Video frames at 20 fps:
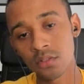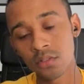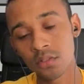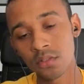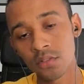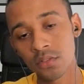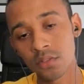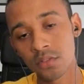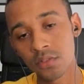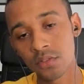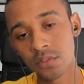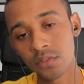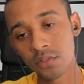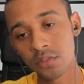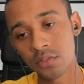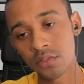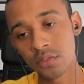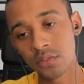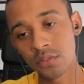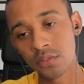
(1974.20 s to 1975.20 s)

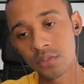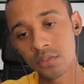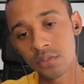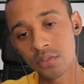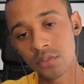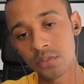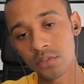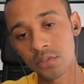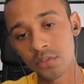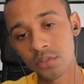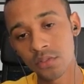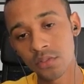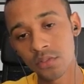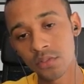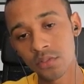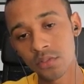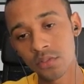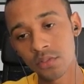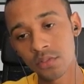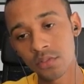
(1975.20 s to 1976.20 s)

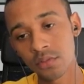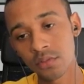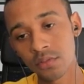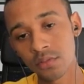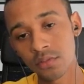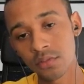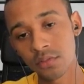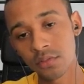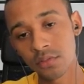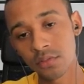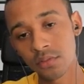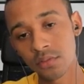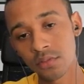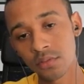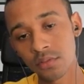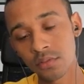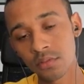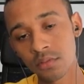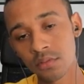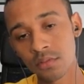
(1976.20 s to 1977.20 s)

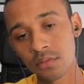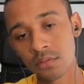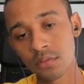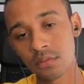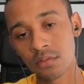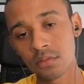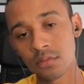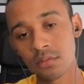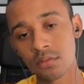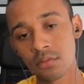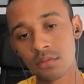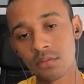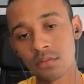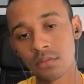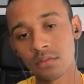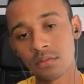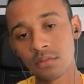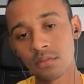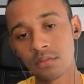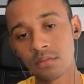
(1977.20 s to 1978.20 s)

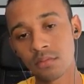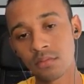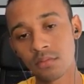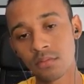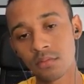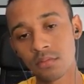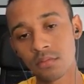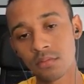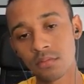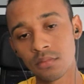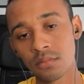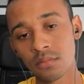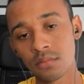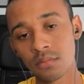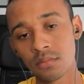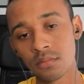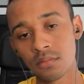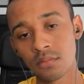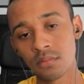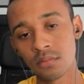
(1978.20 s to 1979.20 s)

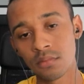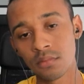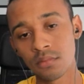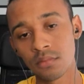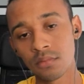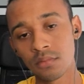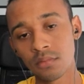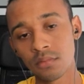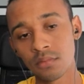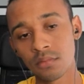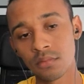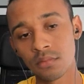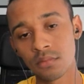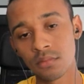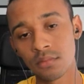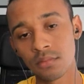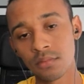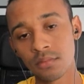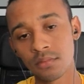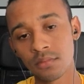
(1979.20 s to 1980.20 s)

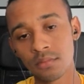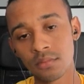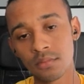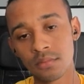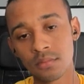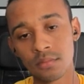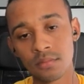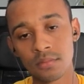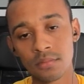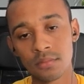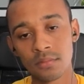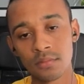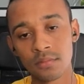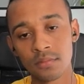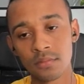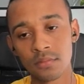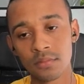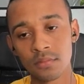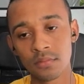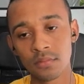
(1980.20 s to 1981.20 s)

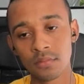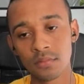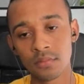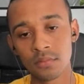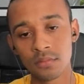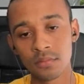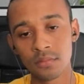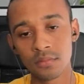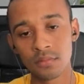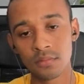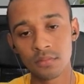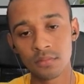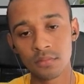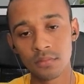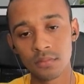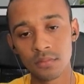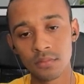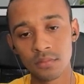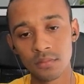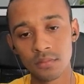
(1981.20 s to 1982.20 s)
No words are spoken by the person on screen.